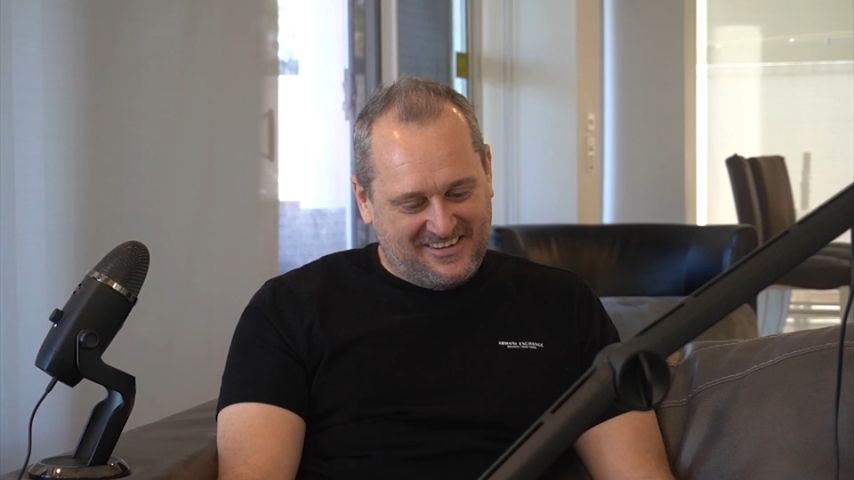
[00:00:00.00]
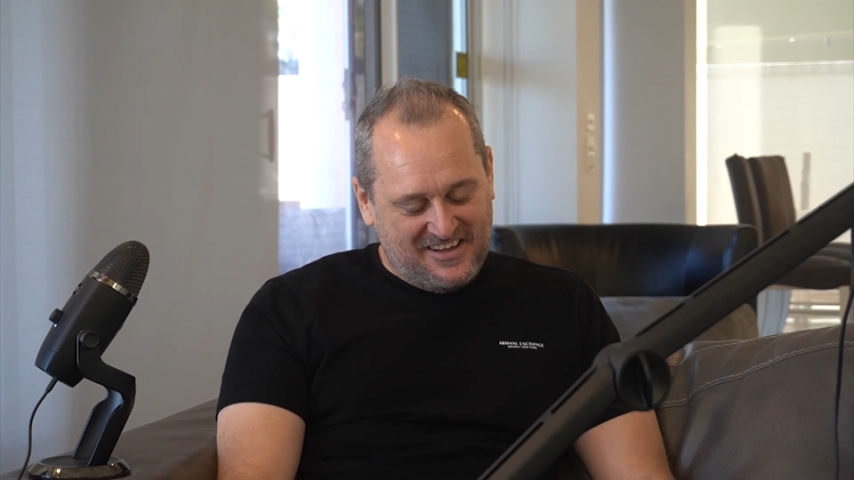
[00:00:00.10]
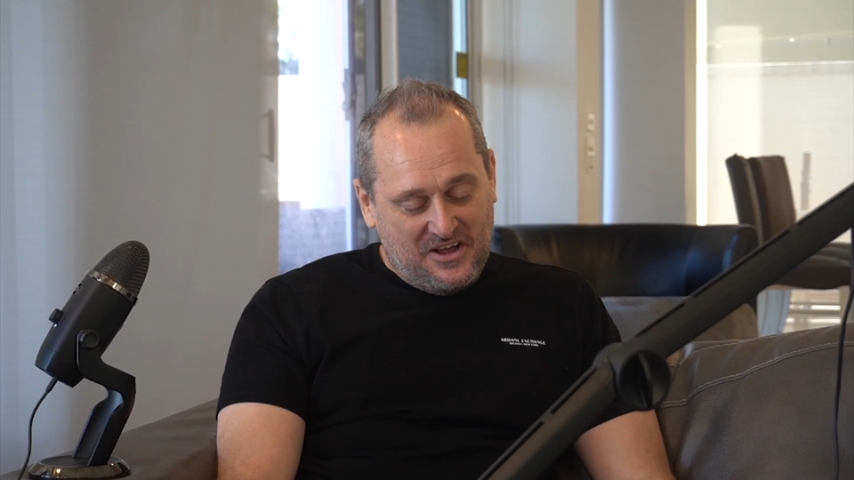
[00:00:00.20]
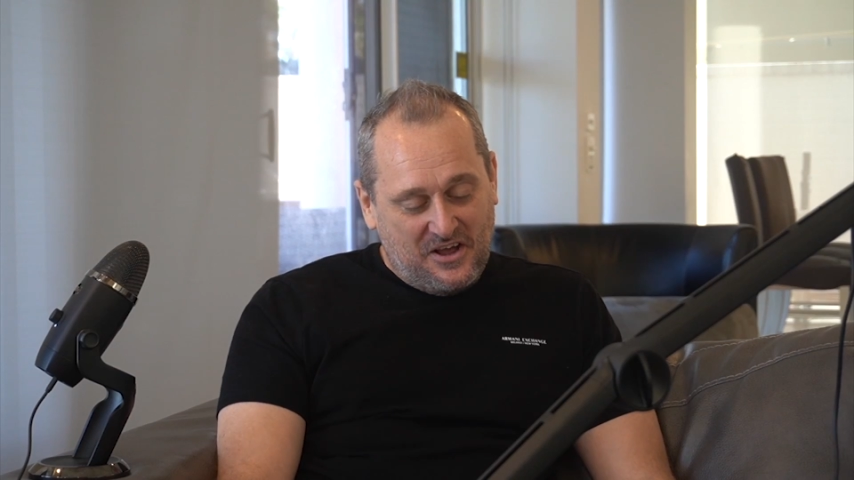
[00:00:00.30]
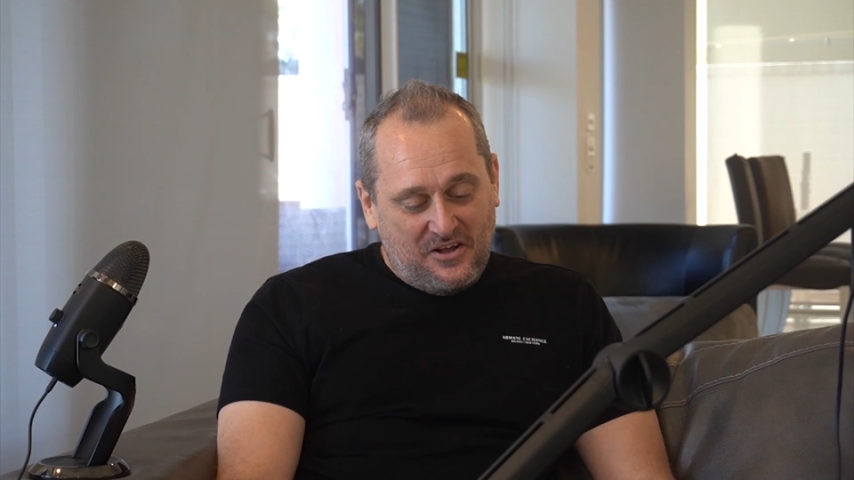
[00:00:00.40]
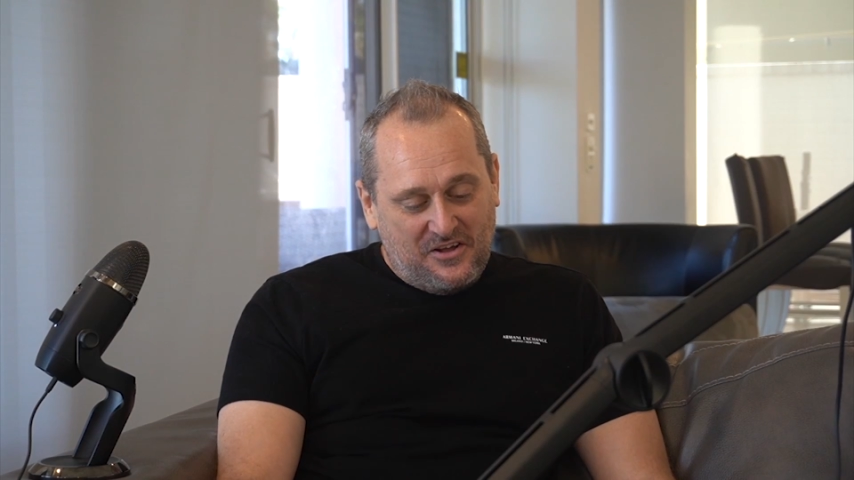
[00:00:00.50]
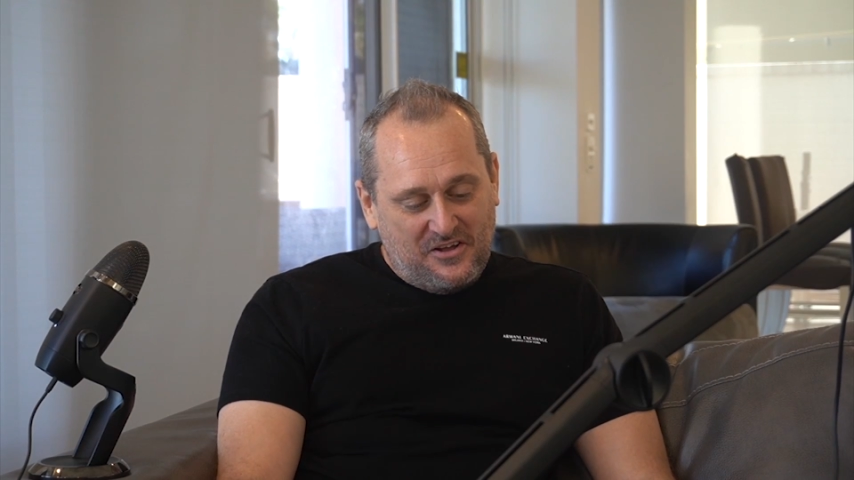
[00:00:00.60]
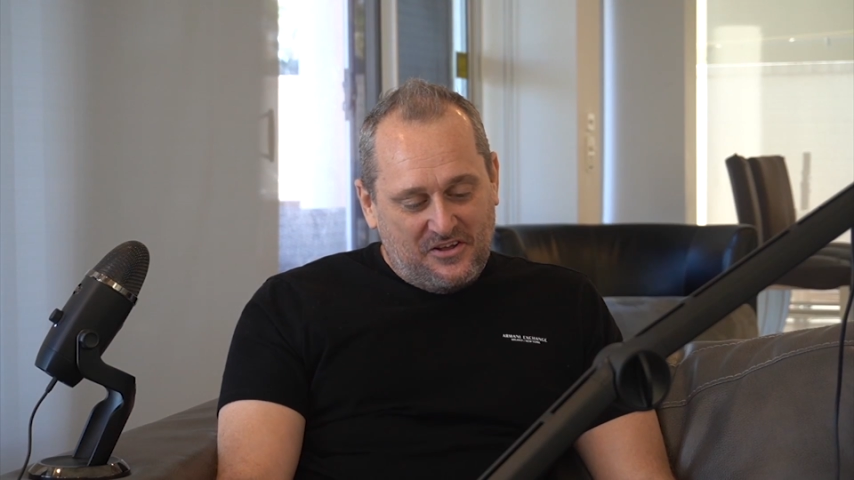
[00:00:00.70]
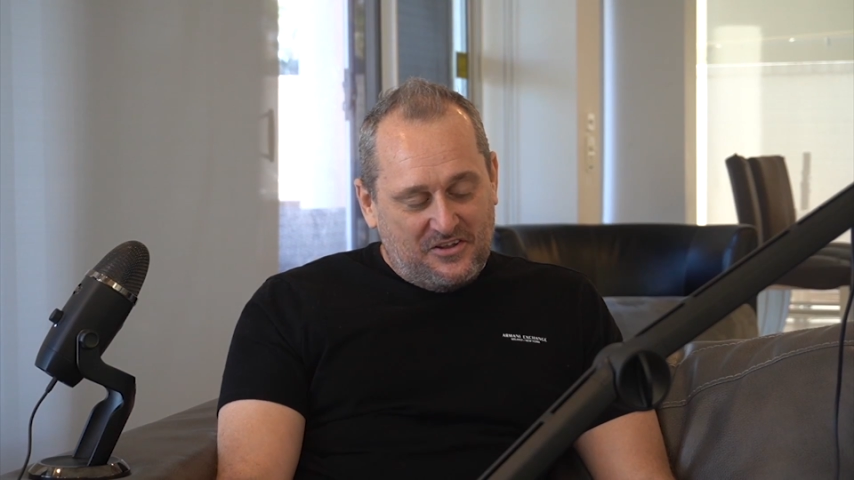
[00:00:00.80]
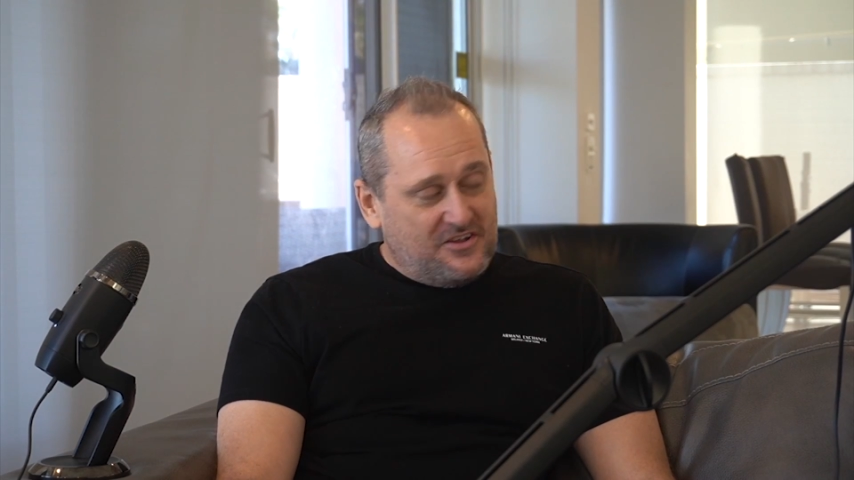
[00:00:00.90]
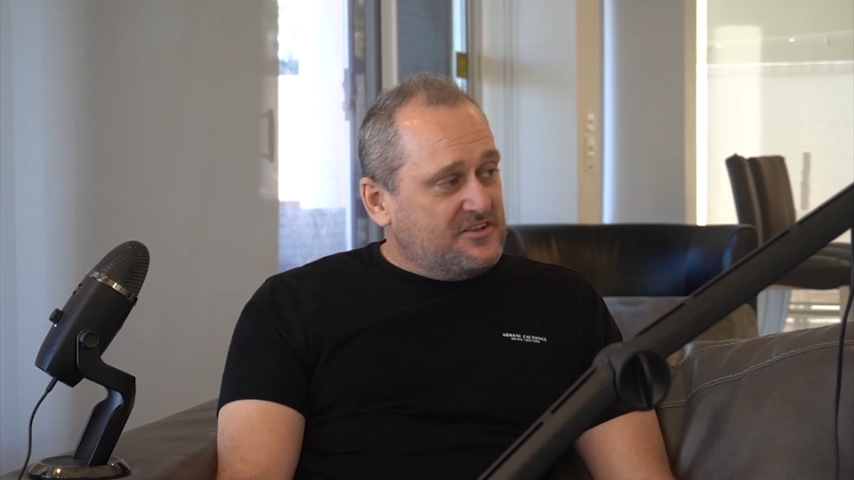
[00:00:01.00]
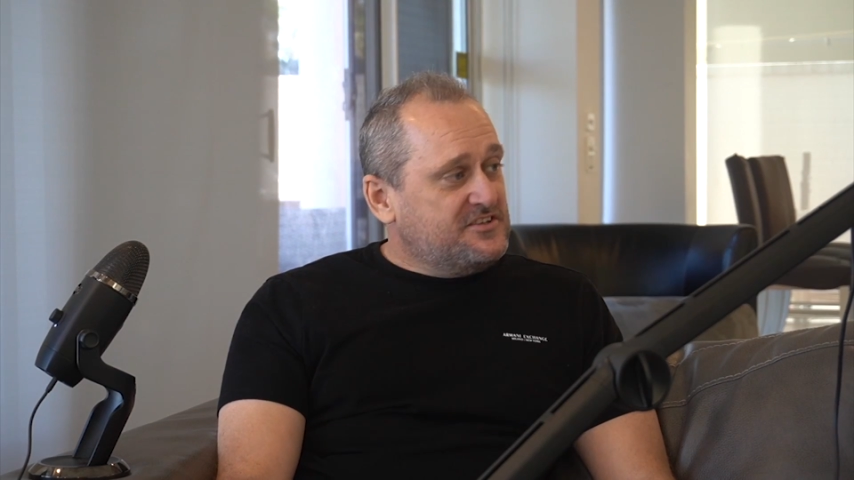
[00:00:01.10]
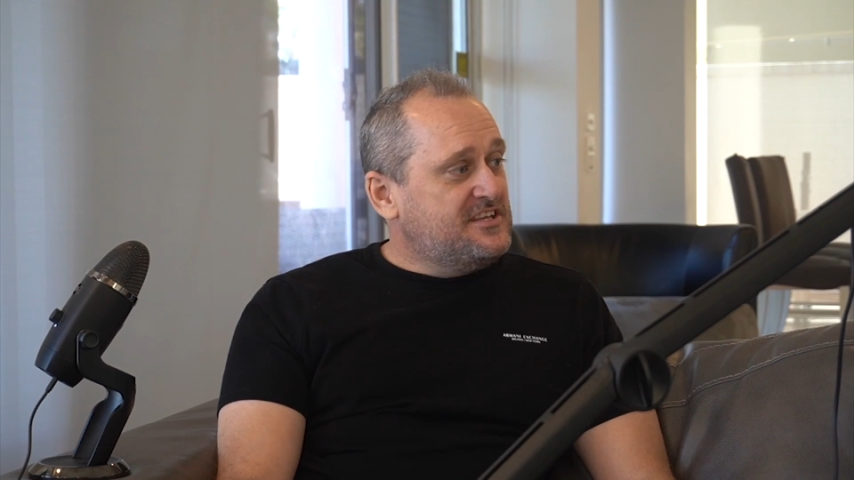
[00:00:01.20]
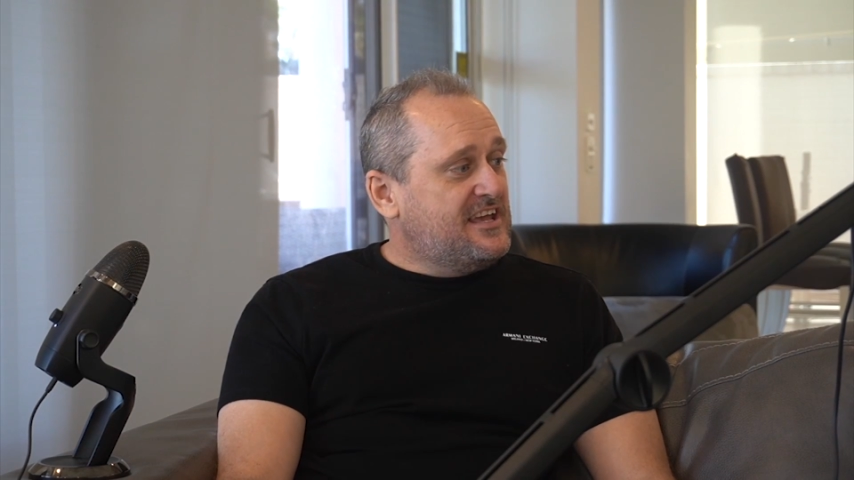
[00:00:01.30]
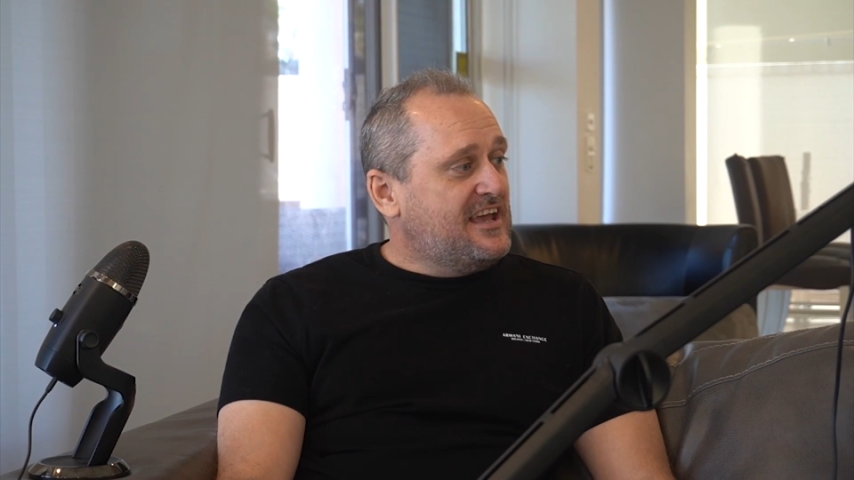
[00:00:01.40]
Well, thank you for having me,
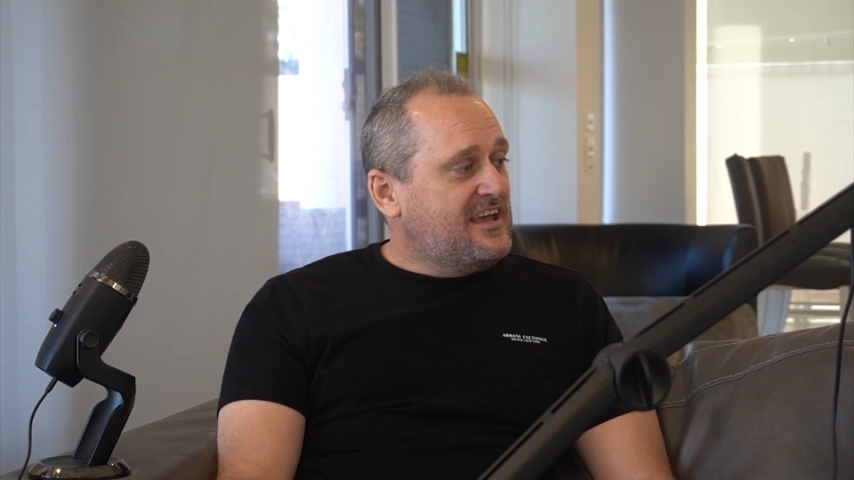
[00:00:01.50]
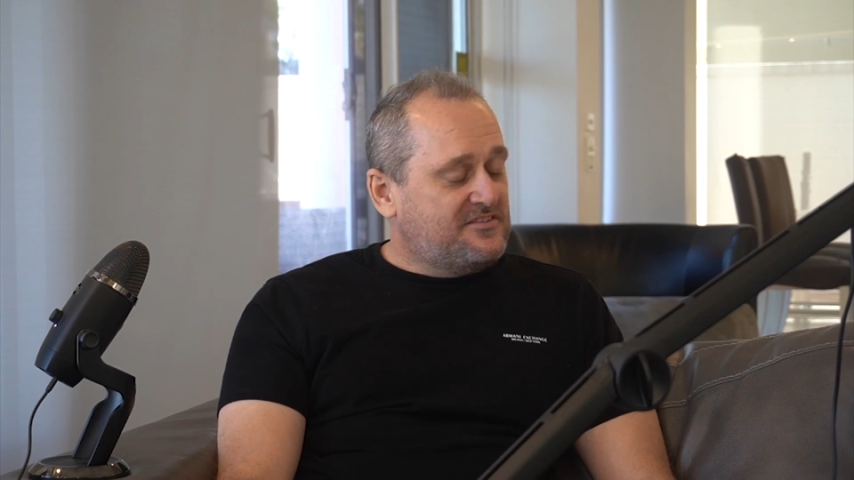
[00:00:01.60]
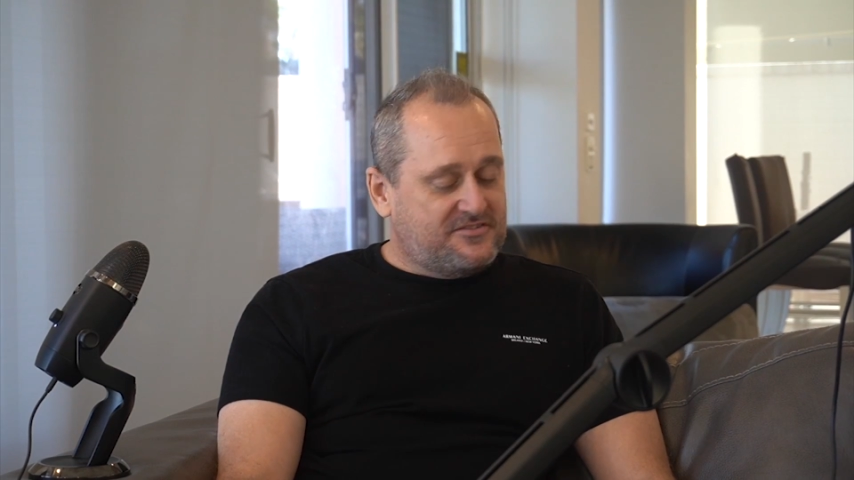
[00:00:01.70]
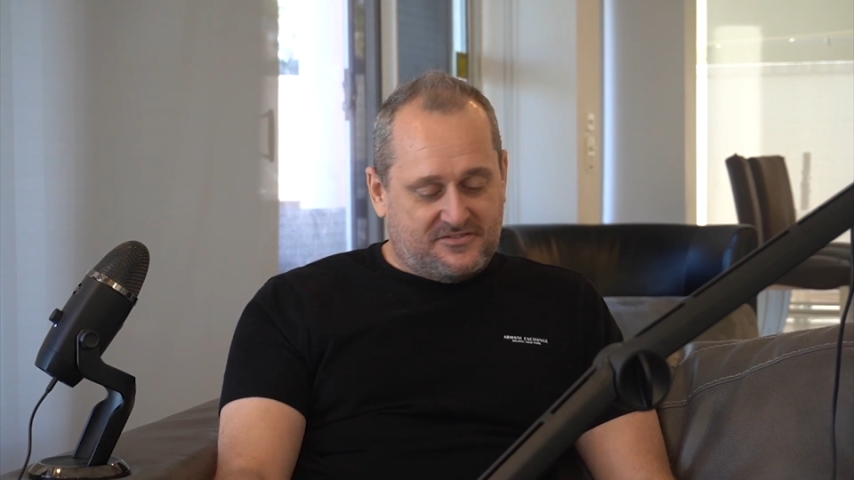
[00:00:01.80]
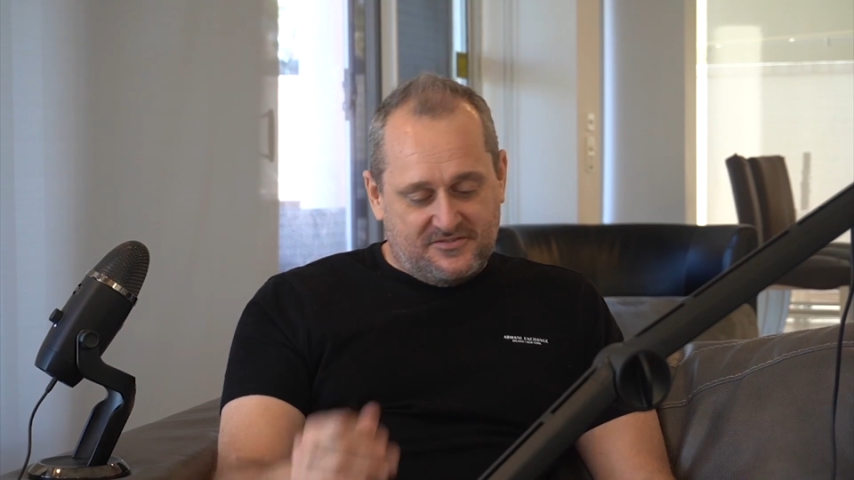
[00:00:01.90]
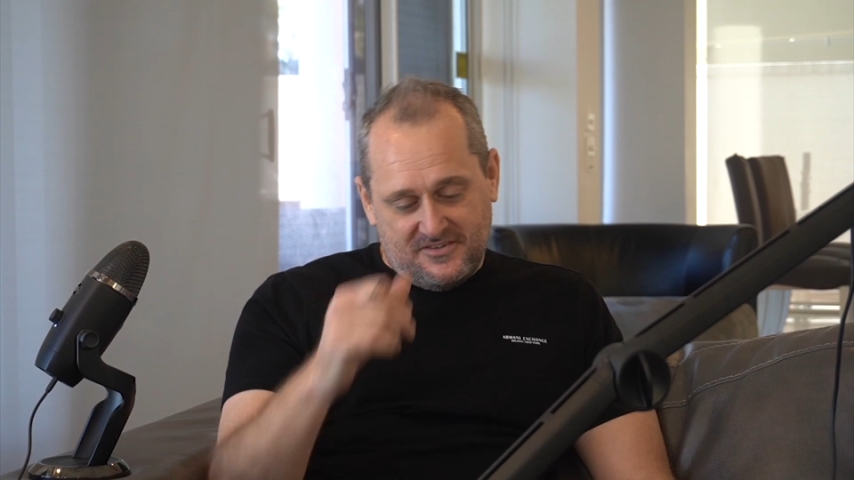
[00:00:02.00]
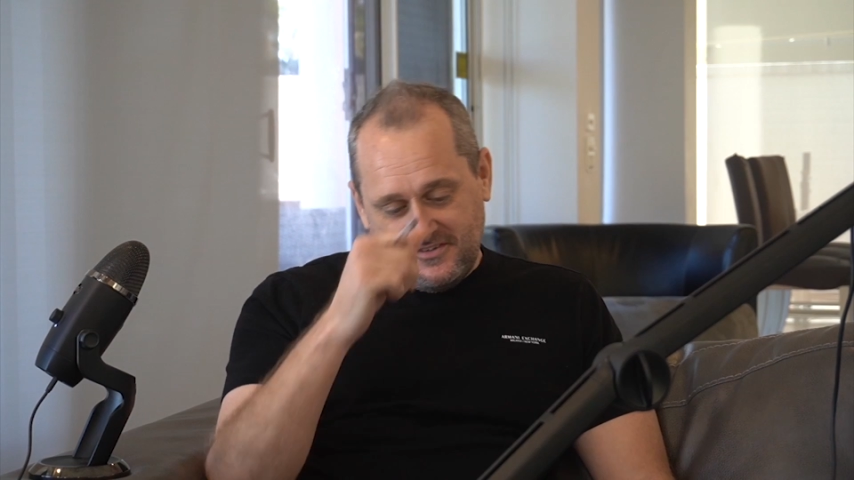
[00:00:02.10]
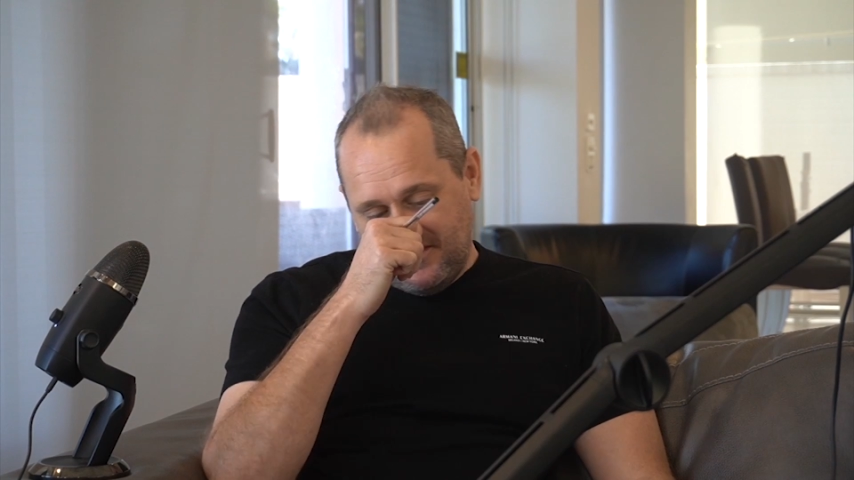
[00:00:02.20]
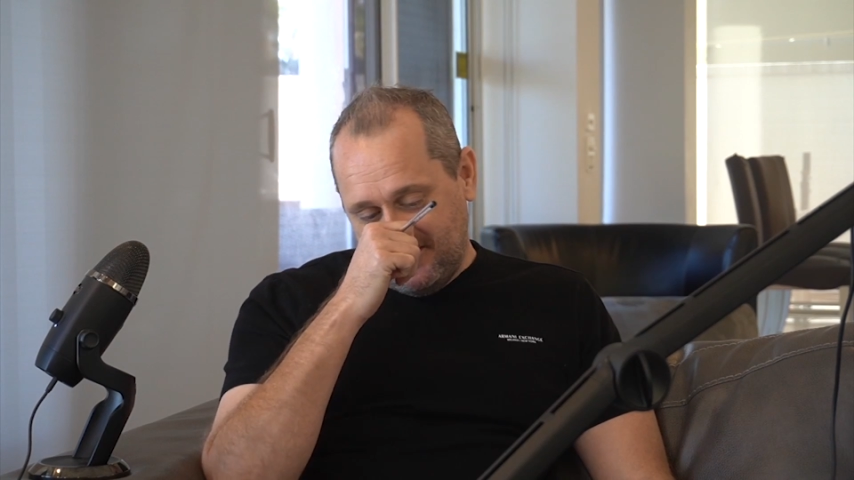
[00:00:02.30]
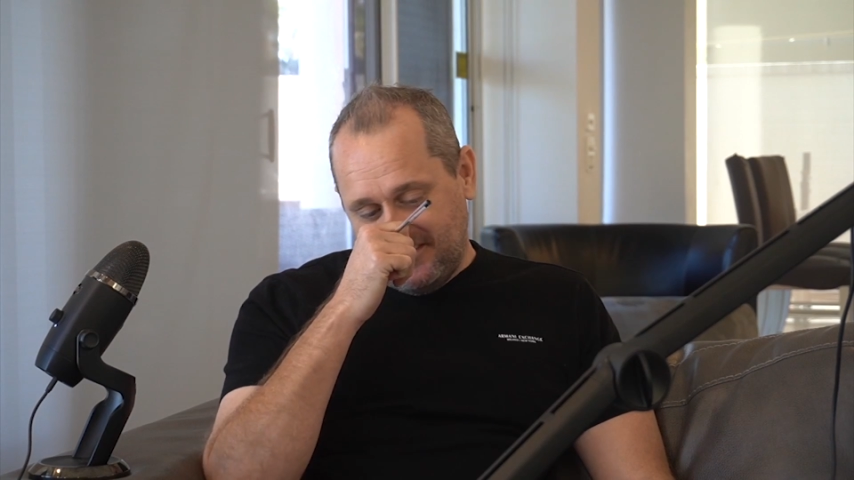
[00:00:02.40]
Paul and Darren, and